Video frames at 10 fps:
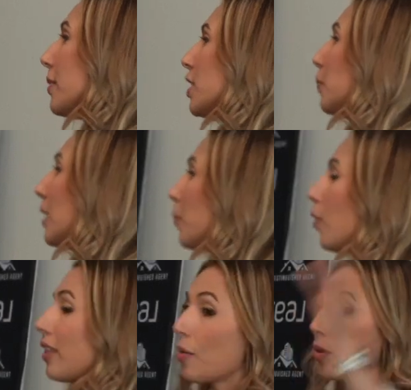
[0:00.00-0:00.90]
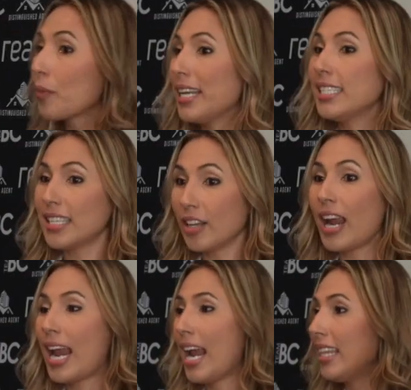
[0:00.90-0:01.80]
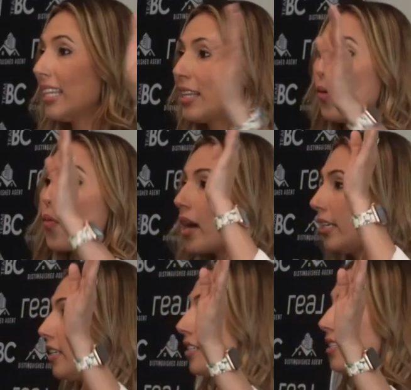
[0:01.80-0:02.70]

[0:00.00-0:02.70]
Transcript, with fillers: much people that were raising their hand that they wanted